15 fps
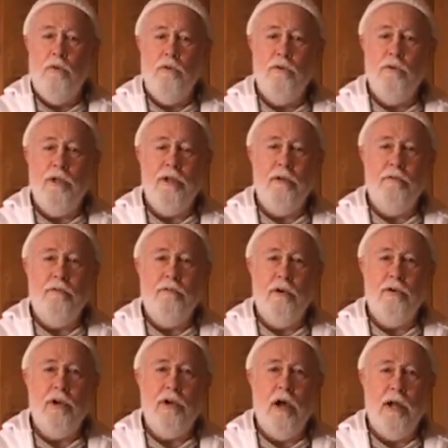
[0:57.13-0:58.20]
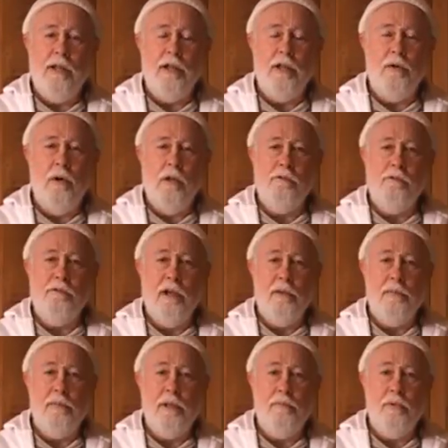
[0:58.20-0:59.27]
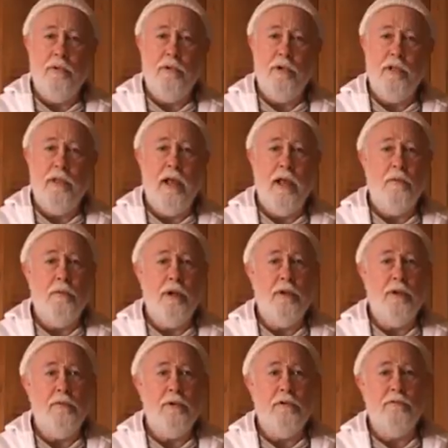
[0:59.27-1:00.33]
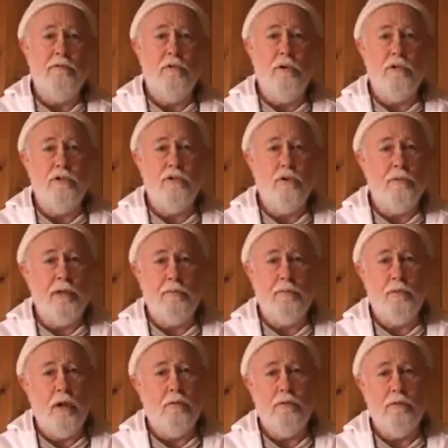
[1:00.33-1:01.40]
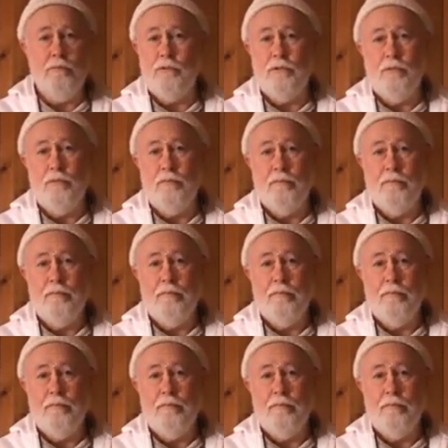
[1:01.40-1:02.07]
only very highly qualified people, and in that way we avoid so many problems.